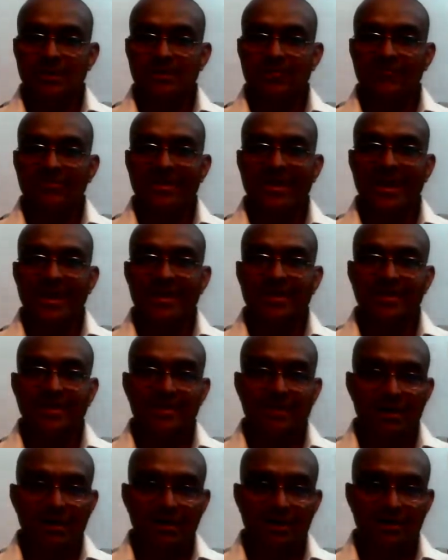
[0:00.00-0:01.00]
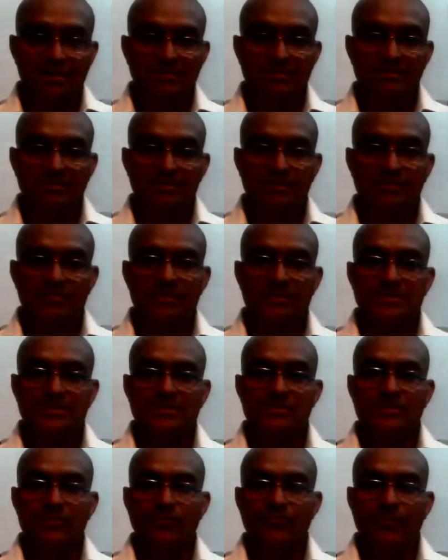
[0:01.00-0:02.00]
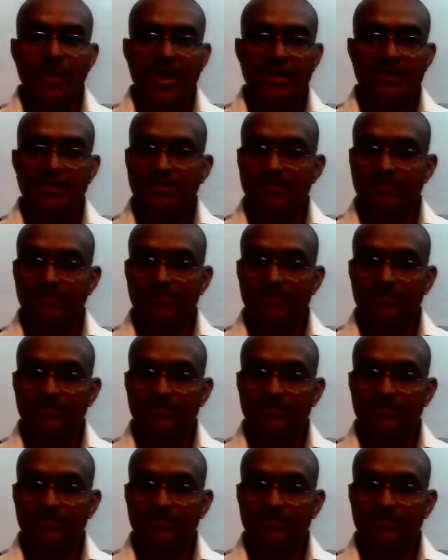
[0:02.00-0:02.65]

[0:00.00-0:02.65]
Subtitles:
of carrying on the business of banking